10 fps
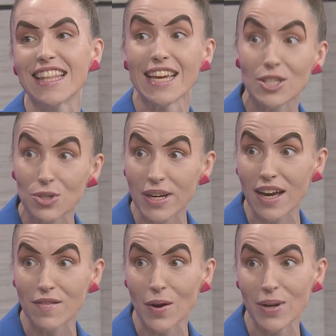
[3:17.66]
the history
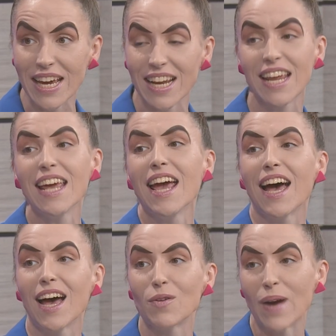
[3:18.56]
of voting
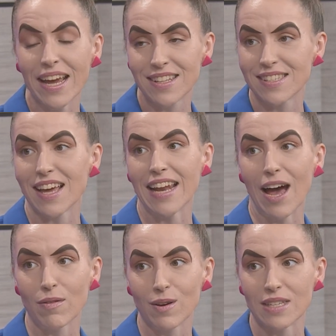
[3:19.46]
rights and
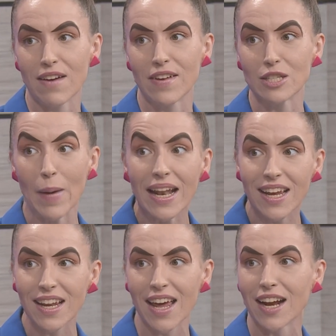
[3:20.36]
how those have
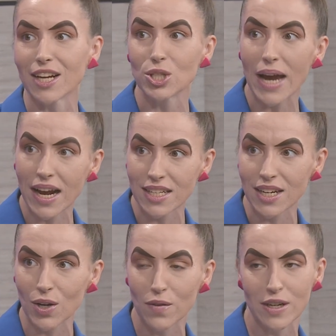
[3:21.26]
expanded and
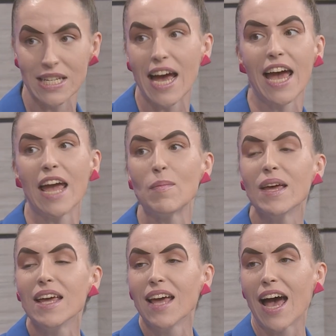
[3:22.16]
contracted over time,
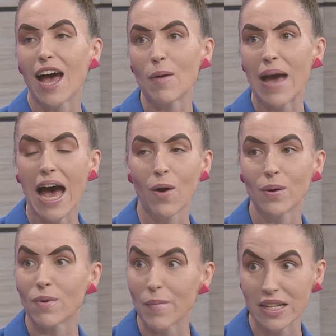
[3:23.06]
how
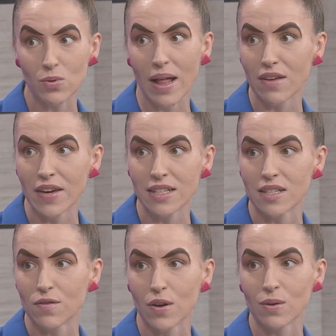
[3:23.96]
it remains relevant
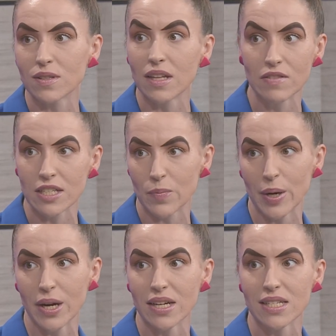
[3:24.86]
to folks' lived
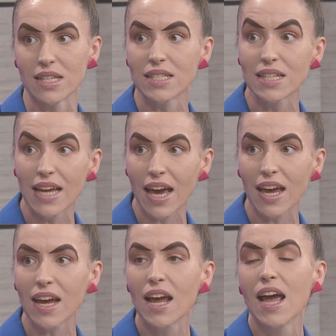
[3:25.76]
experiences
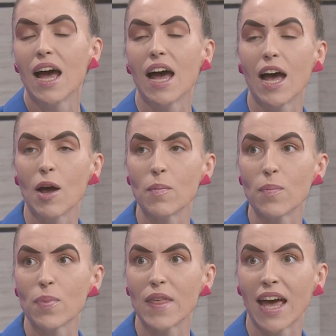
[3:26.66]
today,
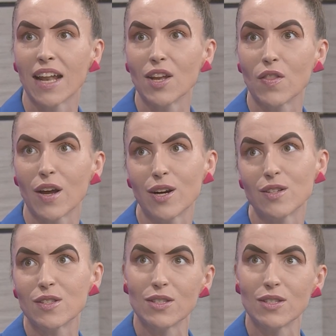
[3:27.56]
that there's